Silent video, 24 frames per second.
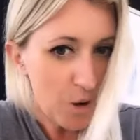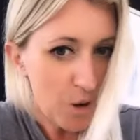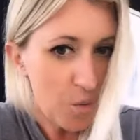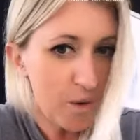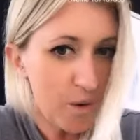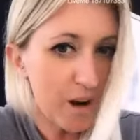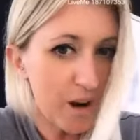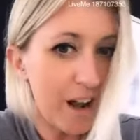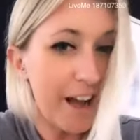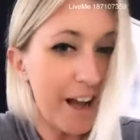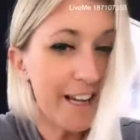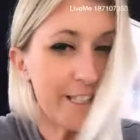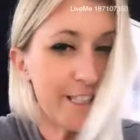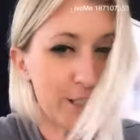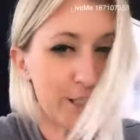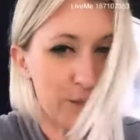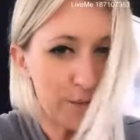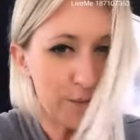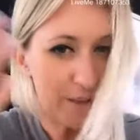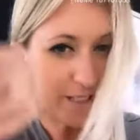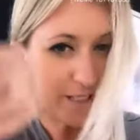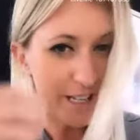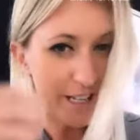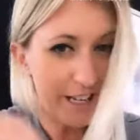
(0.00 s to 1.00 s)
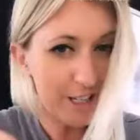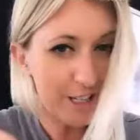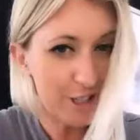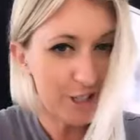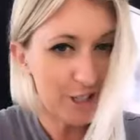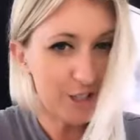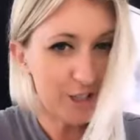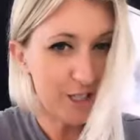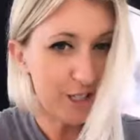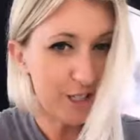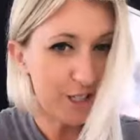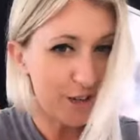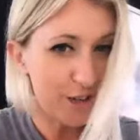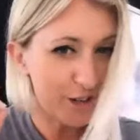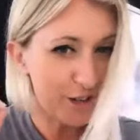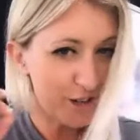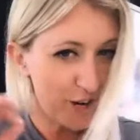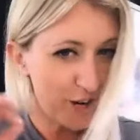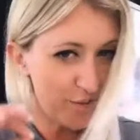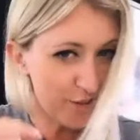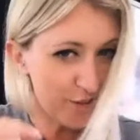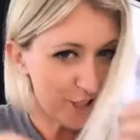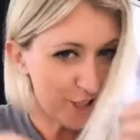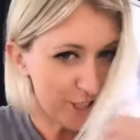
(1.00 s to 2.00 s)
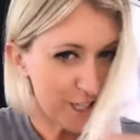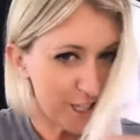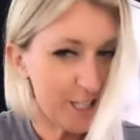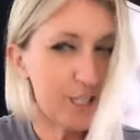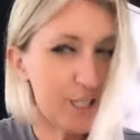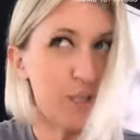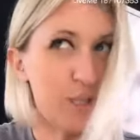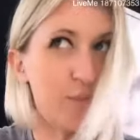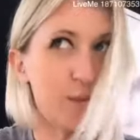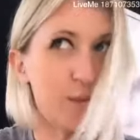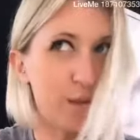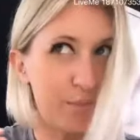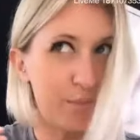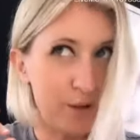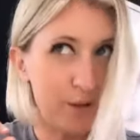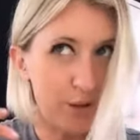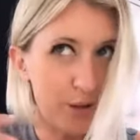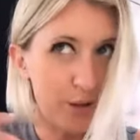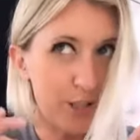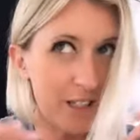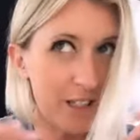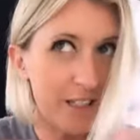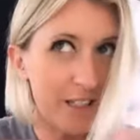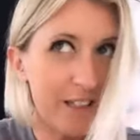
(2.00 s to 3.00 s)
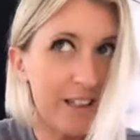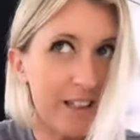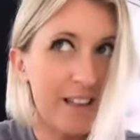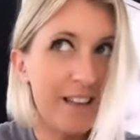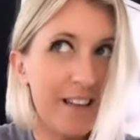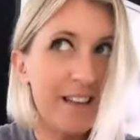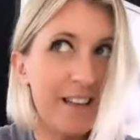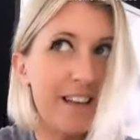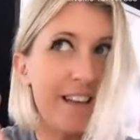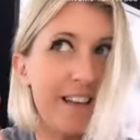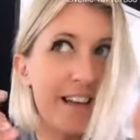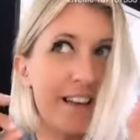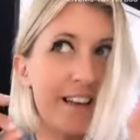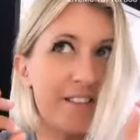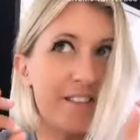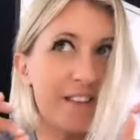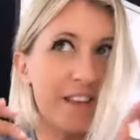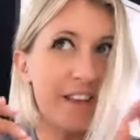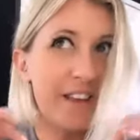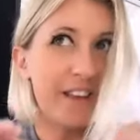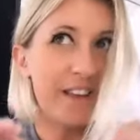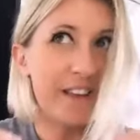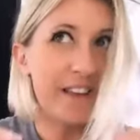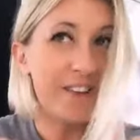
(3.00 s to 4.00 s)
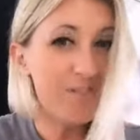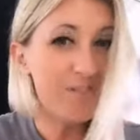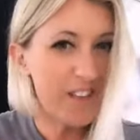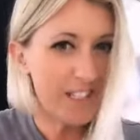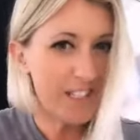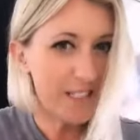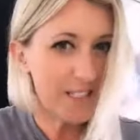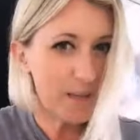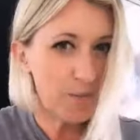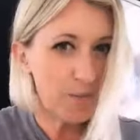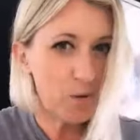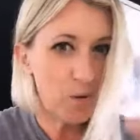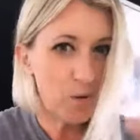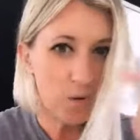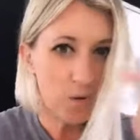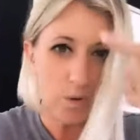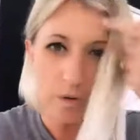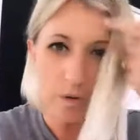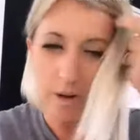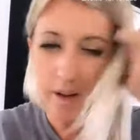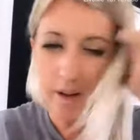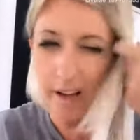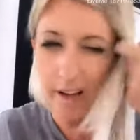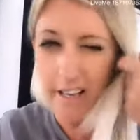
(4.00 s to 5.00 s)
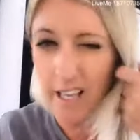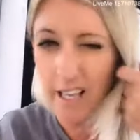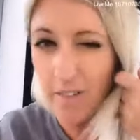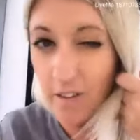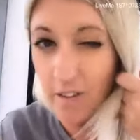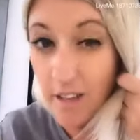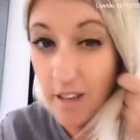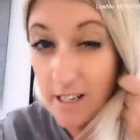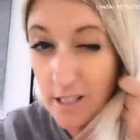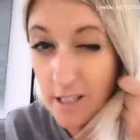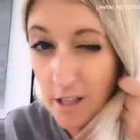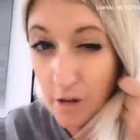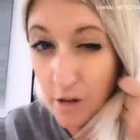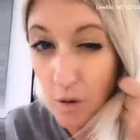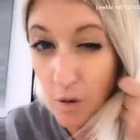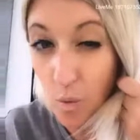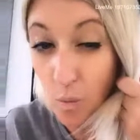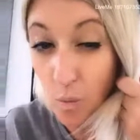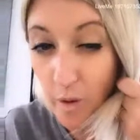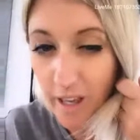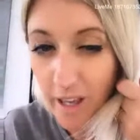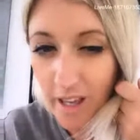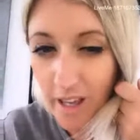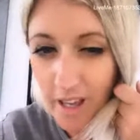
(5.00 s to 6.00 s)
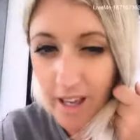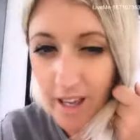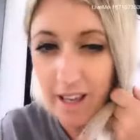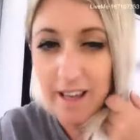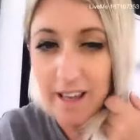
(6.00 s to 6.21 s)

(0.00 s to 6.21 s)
what I do is I usually start a conversation with a person, and then if they seem cool, I give you guys a little wink.